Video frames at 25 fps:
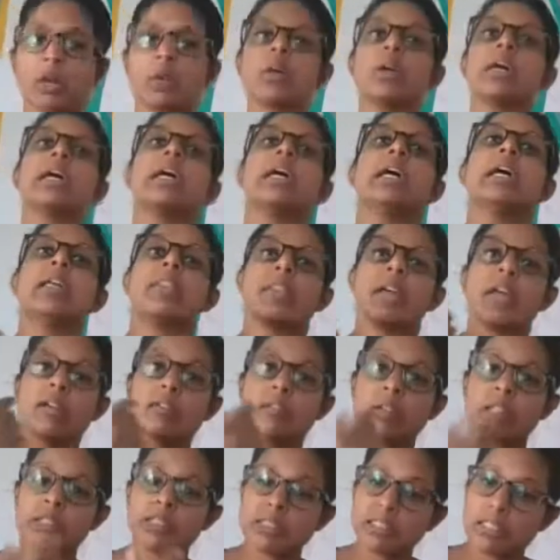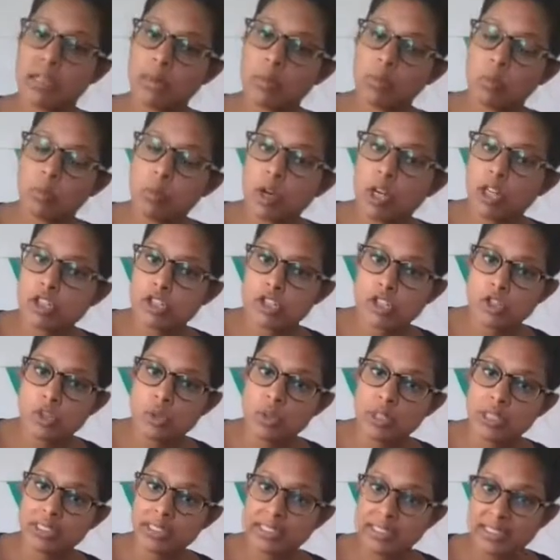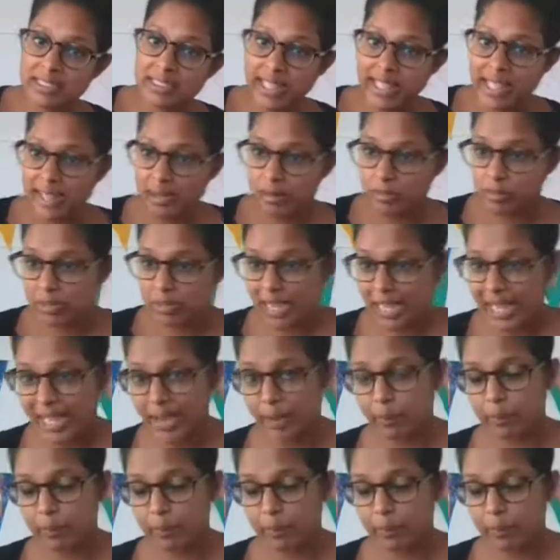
There are some words you can sound out,